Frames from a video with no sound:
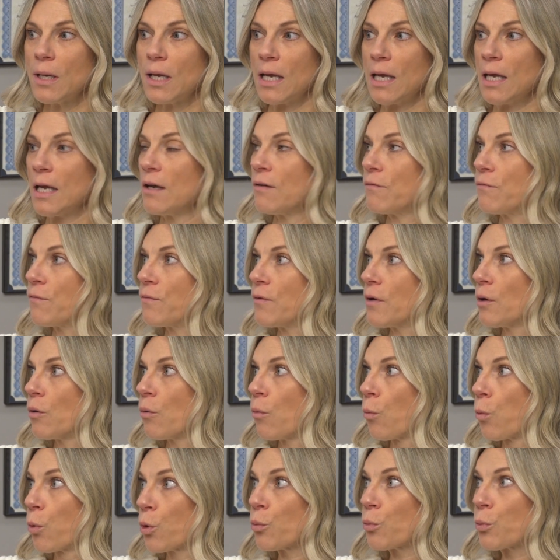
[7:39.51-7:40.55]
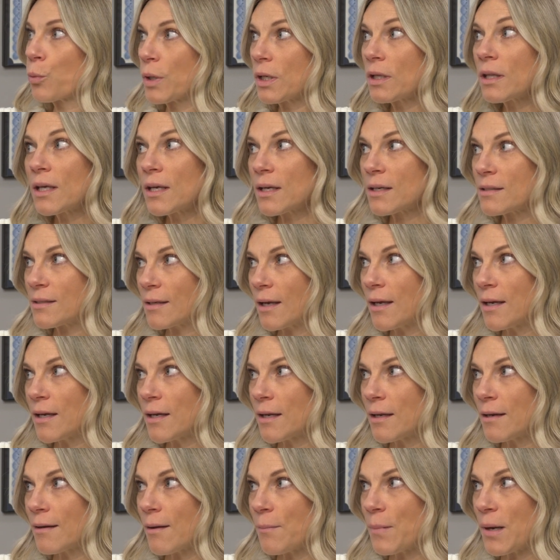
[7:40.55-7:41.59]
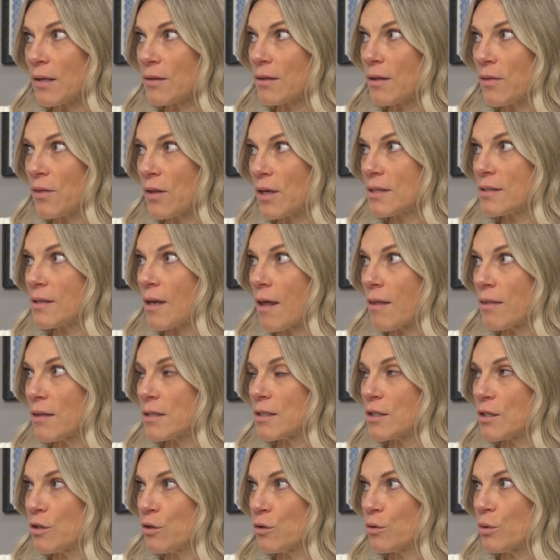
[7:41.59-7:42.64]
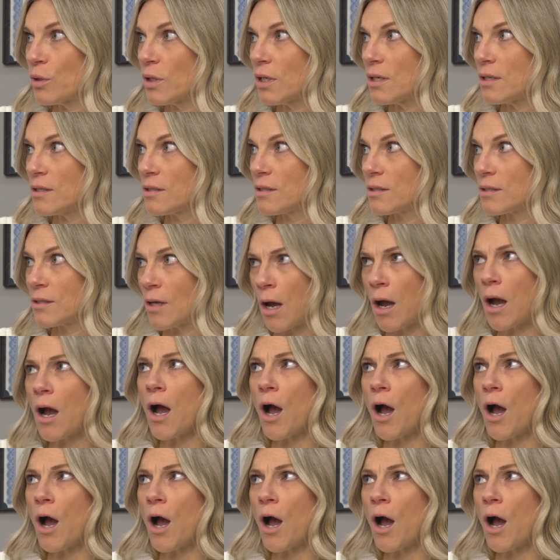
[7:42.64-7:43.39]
if we're really excited about the things on the to-do list,